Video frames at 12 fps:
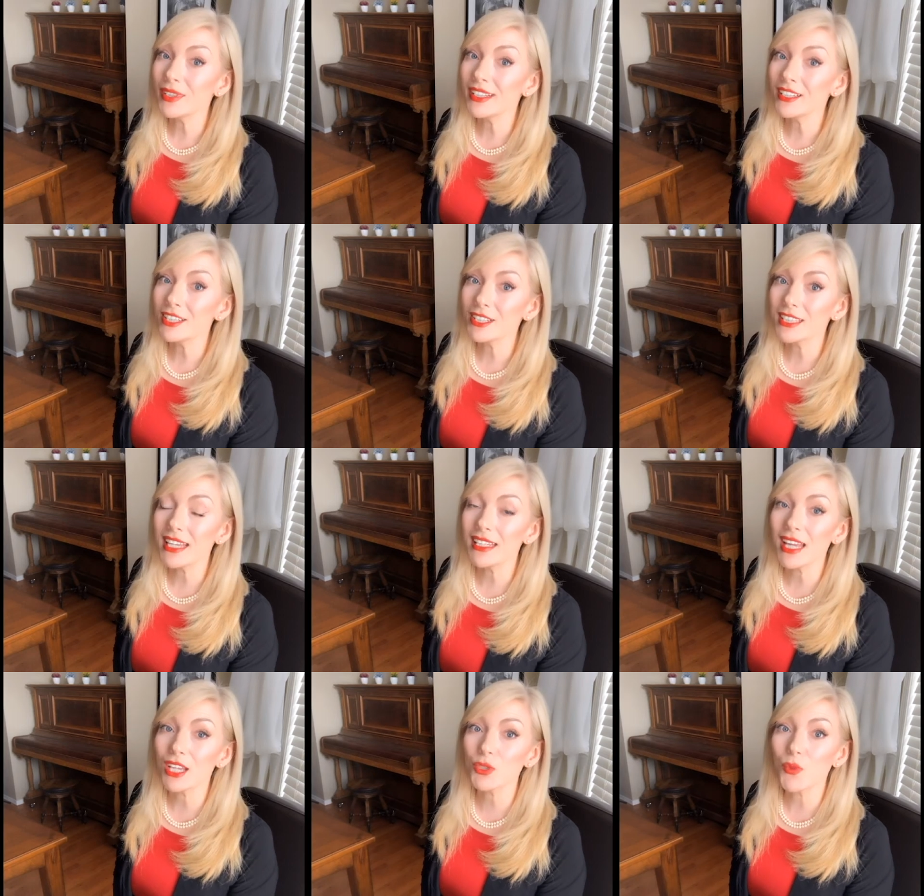English
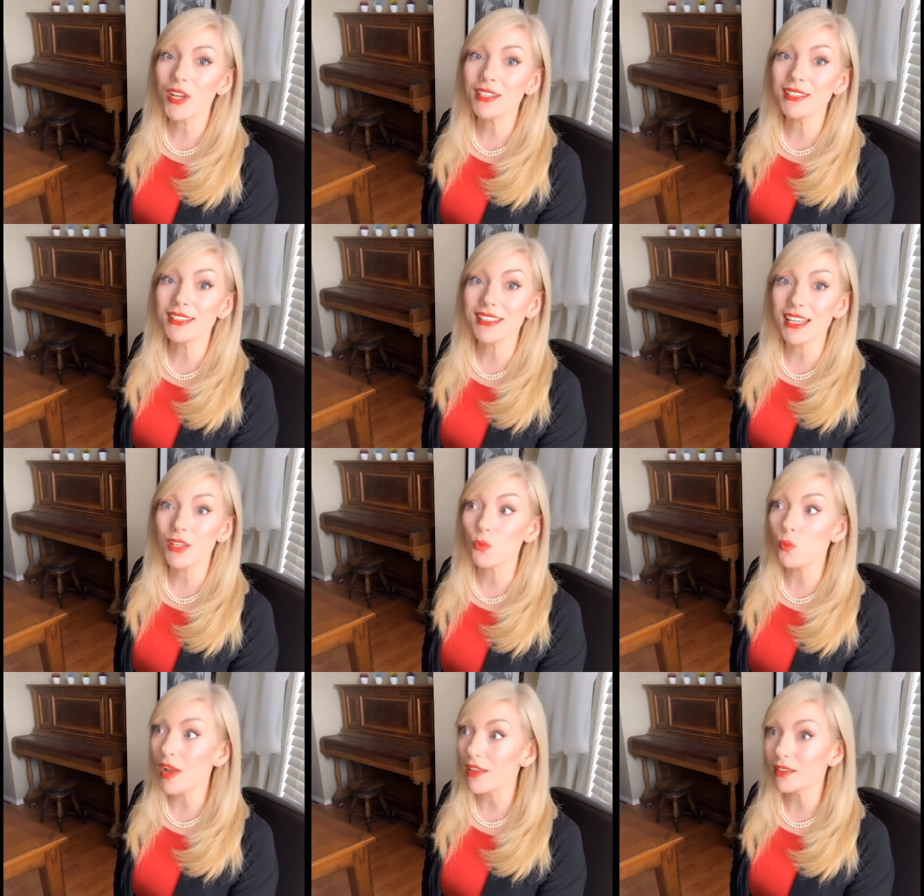10-1s,
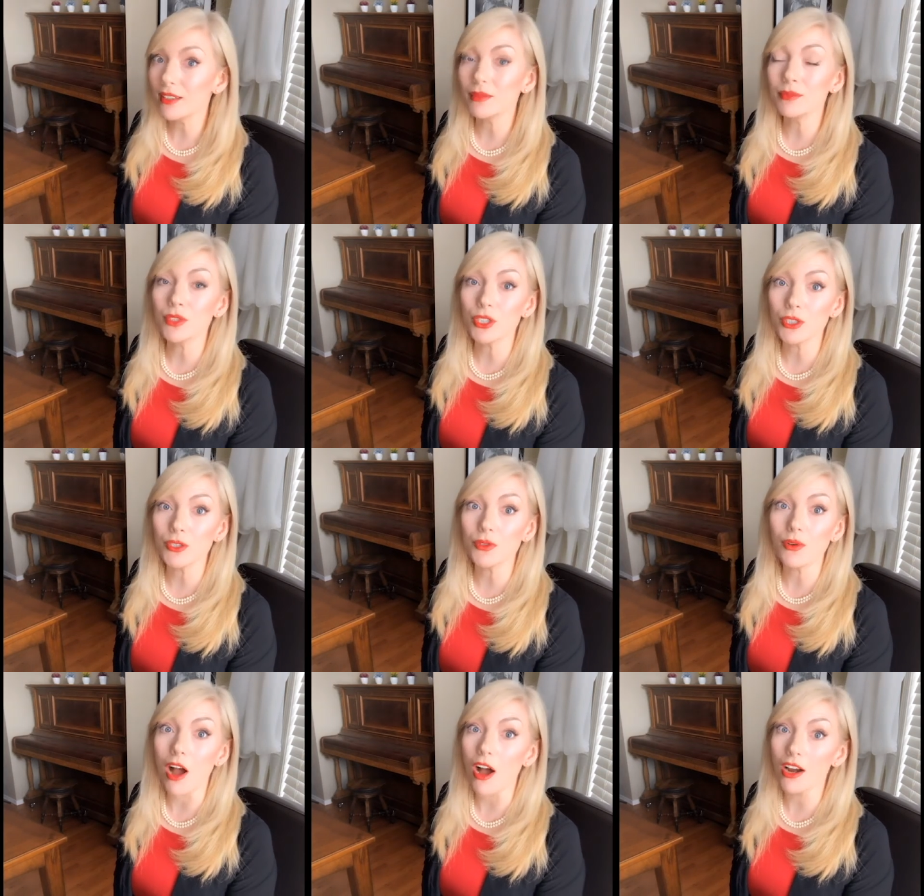and welcome
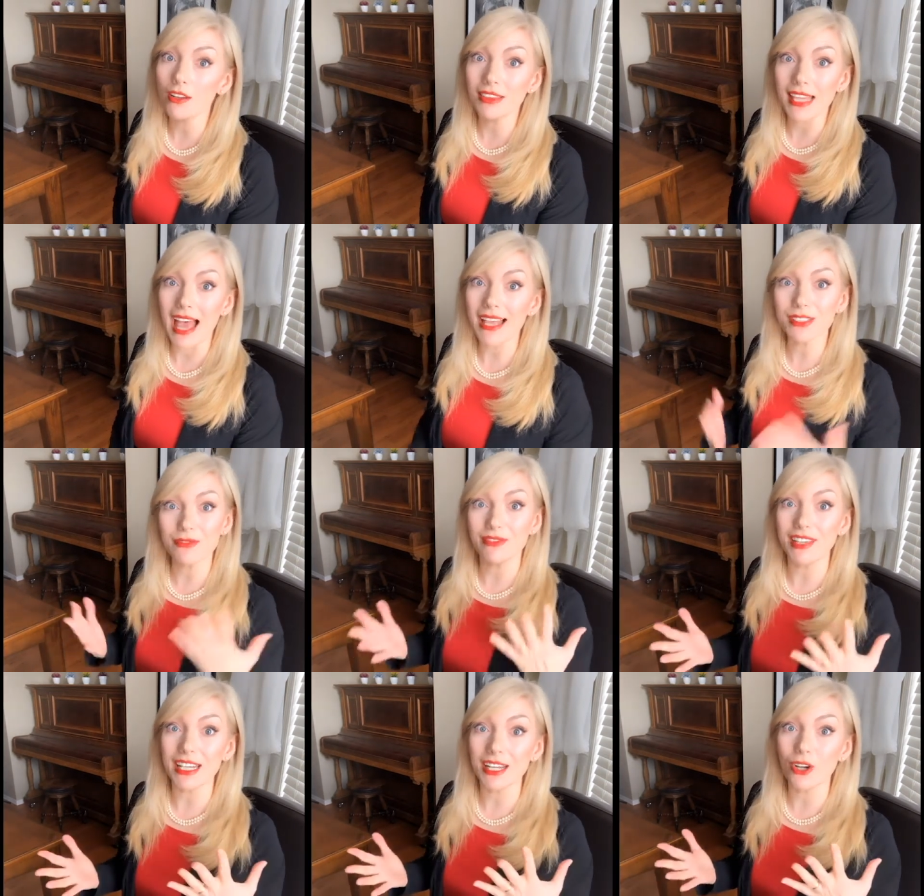to our last
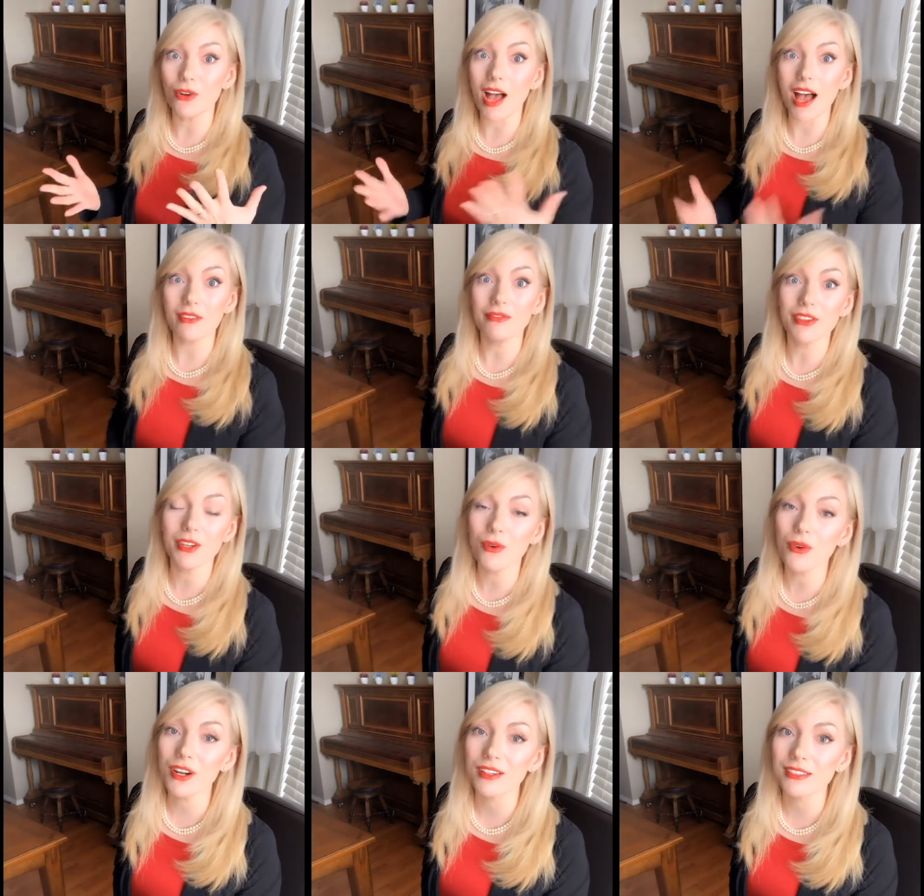video of the
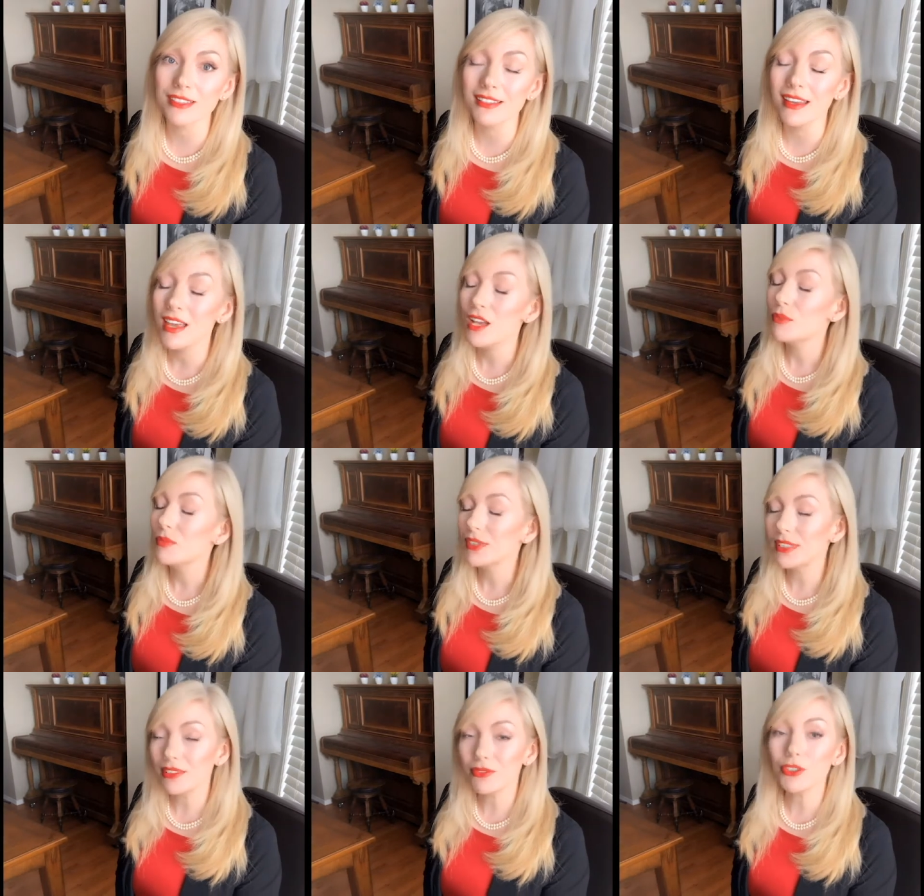course.
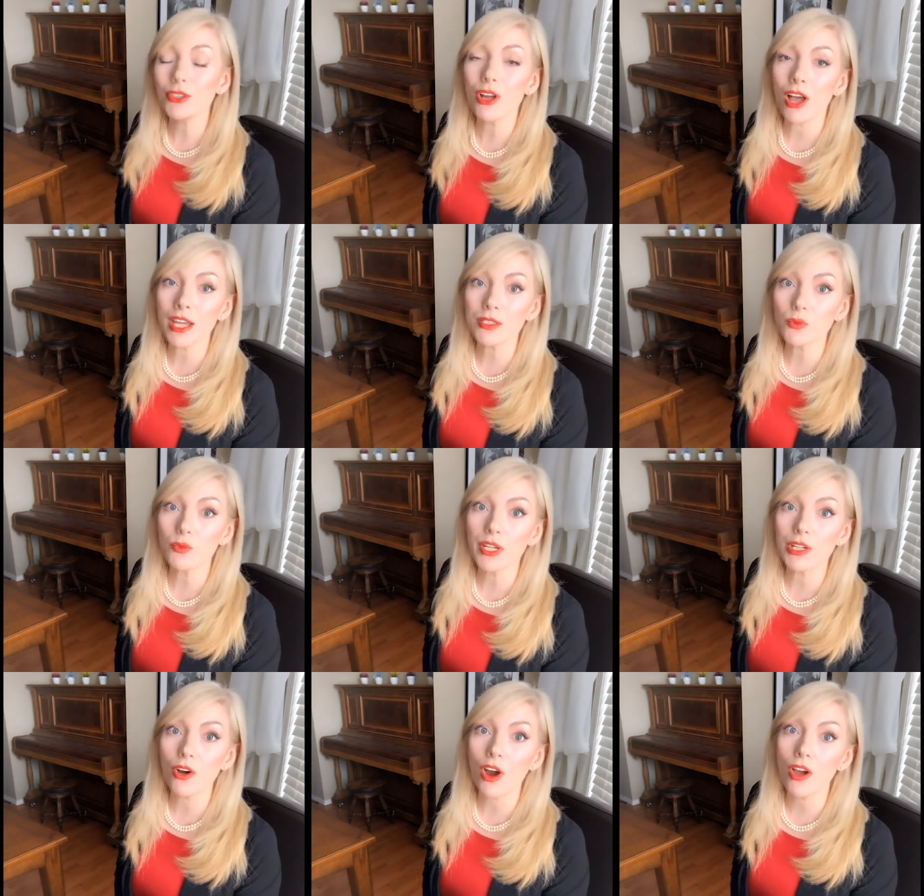Believe it or not, we
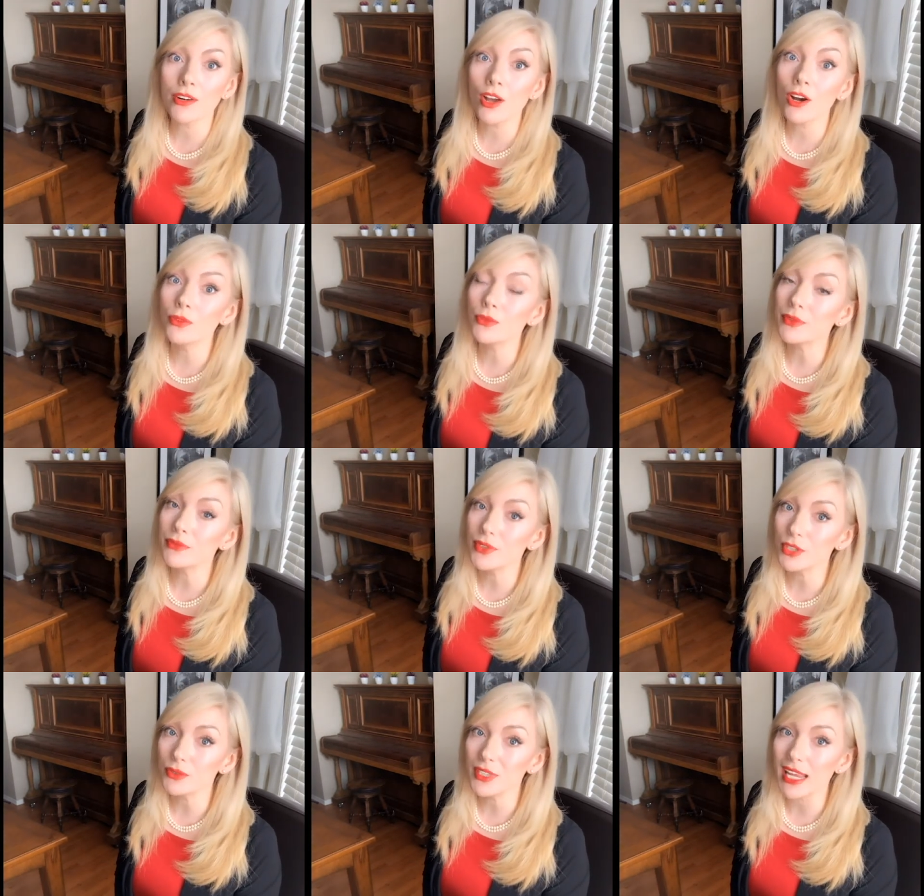are on our
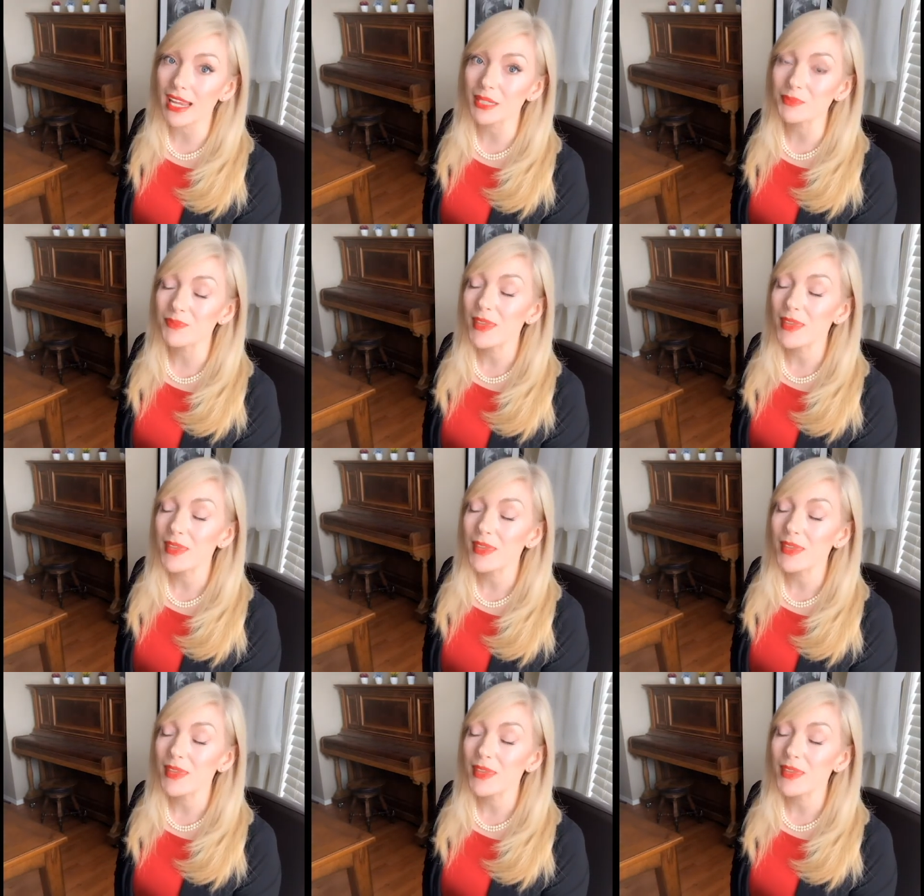review day.